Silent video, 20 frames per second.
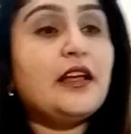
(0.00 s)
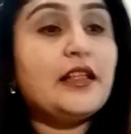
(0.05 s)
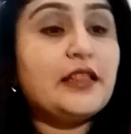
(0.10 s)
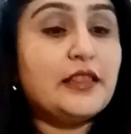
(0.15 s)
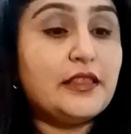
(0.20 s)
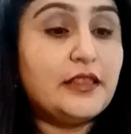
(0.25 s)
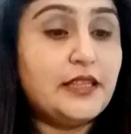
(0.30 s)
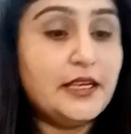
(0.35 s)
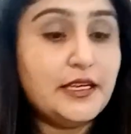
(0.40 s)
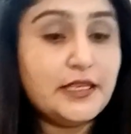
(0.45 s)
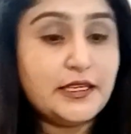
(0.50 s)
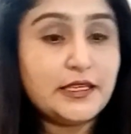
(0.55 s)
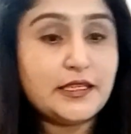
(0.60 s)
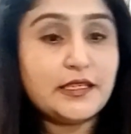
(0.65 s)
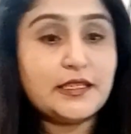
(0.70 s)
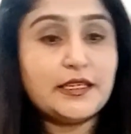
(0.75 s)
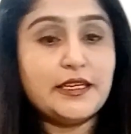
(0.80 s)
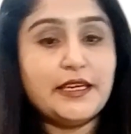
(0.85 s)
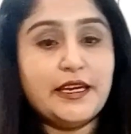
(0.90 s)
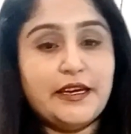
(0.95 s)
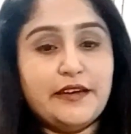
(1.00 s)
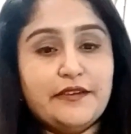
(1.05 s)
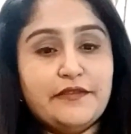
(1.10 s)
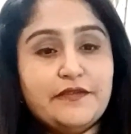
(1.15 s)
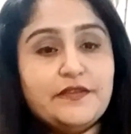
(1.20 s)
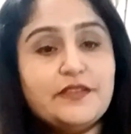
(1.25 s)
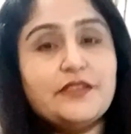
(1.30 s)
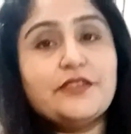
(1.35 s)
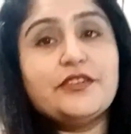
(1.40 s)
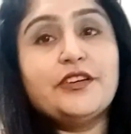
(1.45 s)
This
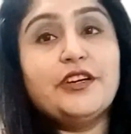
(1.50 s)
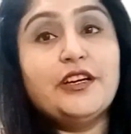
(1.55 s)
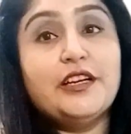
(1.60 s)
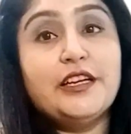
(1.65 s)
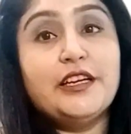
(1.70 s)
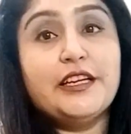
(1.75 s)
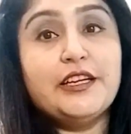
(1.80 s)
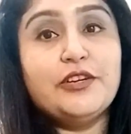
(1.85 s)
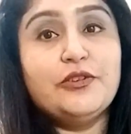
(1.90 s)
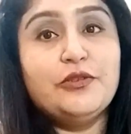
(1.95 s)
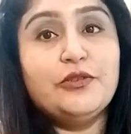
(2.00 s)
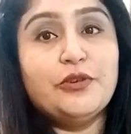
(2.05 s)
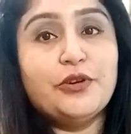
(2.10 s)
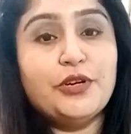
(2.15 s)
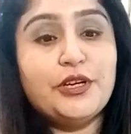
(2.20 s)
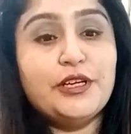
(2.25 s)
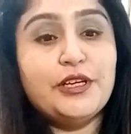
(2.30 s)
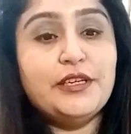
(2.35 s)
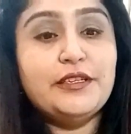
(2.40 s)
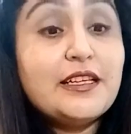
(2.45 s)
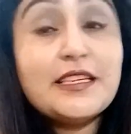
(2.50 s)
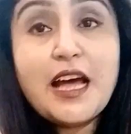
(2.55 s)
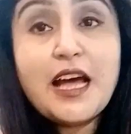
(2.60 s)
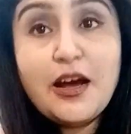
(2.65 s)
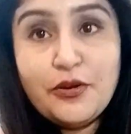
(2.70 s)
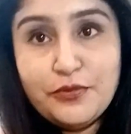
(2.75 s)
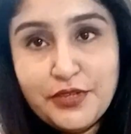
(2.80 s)
gives really good sound.